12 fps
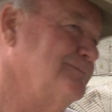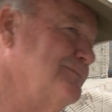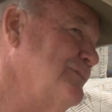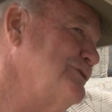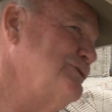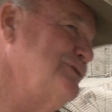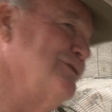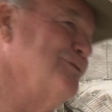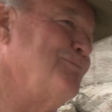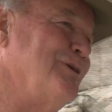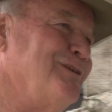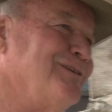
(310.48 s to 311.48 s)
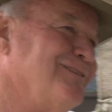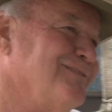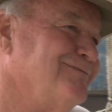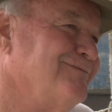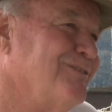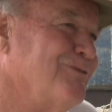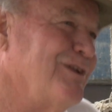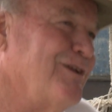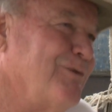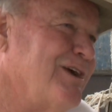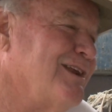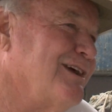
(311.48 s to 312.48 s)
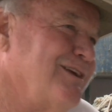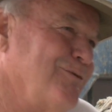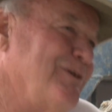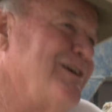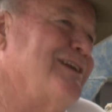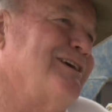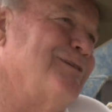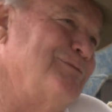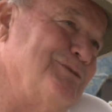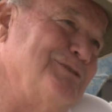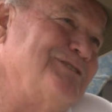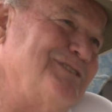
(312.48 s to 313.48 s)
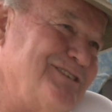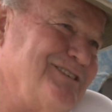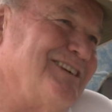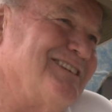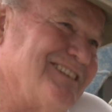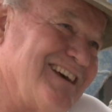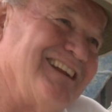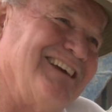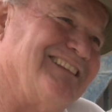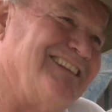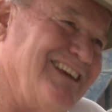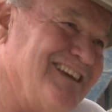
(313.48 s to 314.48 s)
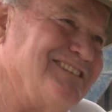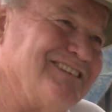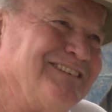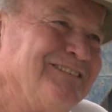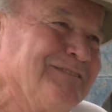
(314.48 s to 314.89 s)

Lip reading: What's your opinion? We gotta come to a decision because I got to get the engine.